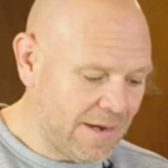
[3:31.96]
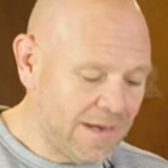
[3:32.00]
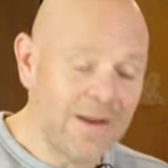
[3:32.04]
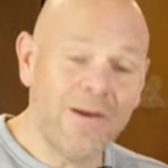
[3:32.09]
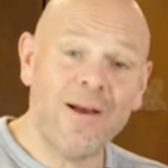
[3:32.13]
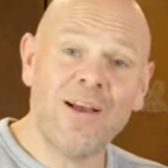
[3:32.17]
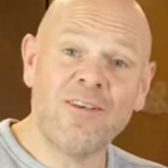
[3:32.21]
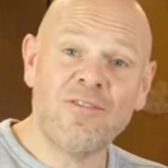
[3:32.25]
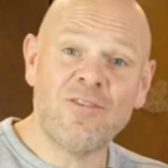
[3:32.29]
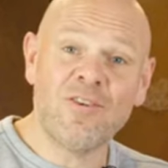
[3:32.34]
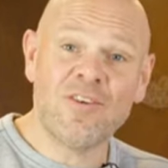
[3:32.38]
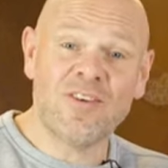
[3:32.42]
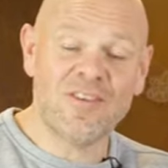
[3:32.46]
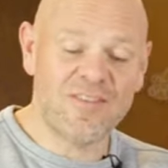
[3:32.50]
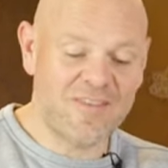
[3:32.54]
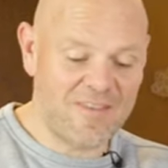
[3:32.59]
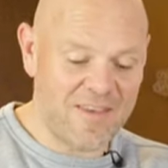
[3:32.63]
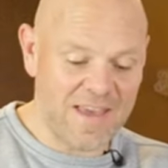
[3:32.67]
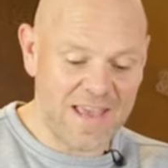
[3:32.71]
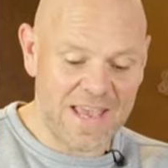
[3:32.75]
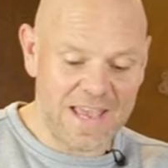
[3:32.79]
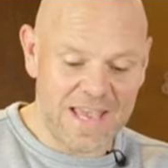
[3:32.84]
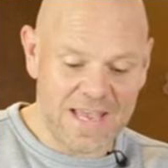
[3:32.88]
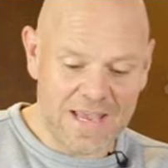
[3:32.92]
Now, as you can
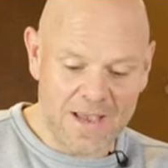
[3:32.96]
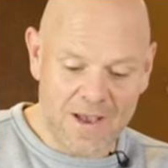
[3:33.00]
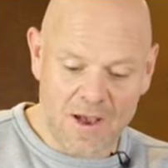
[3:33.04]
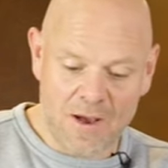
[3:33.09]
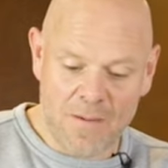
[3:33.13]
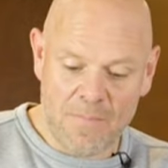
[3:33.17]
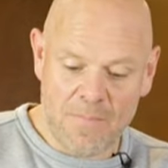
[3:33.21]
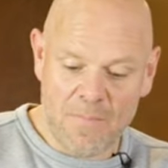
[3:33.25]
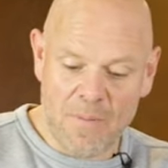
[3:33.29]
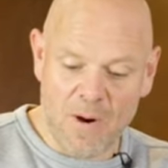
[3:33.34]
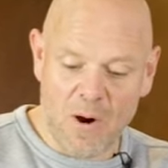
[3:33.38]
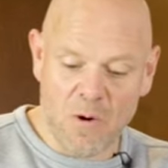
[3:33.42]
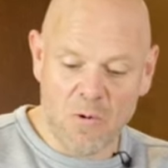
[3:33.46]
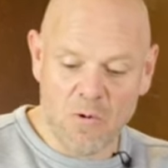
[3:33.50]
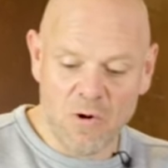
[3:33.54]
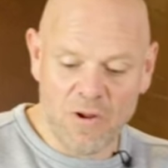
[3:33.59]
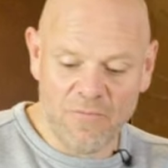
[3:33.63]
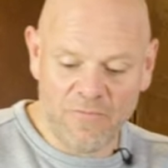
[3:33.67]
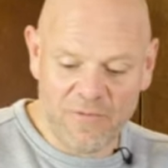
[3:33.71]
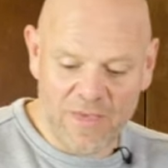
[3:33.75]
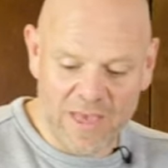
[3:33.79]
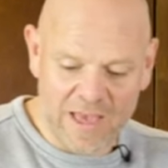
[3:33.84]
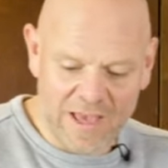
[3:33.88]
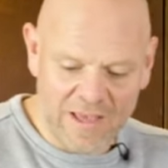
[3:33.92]
see, a bowl
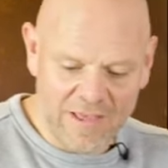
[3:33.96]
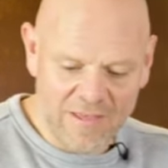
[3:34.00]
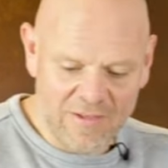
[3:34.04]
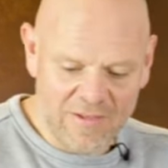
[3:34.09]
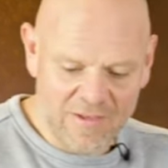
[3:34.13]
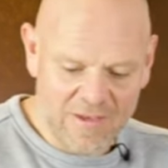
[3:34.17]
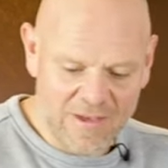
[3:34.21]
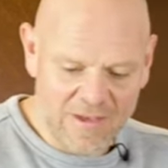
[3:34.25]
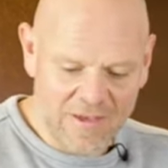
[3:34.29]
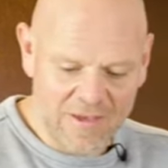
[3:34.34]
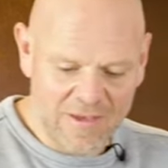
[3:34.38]
of this